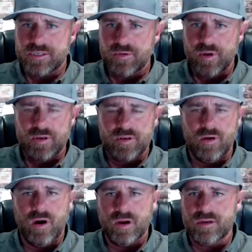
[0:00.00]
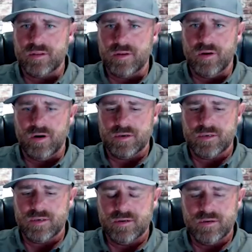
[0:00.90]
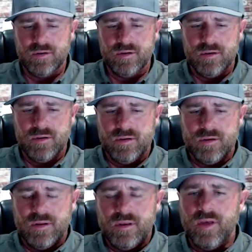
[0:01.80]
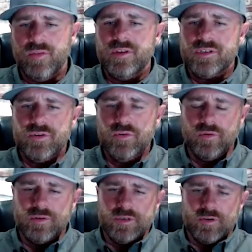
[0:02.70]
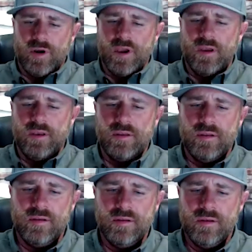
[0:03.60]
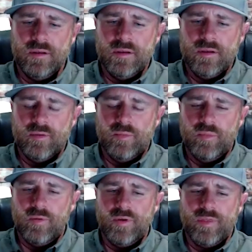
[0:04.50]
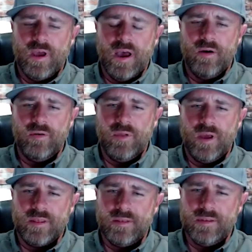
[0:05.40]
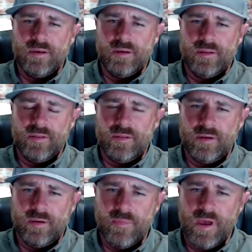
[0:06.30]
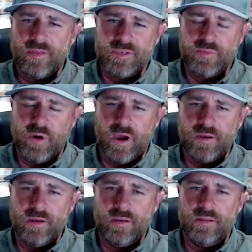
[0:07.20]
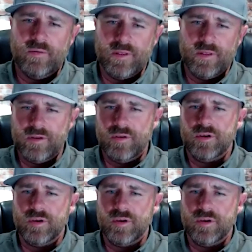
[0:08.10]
just a way to talk to the dogs. Now, this tool is great, but without like the methods behind it, the way that you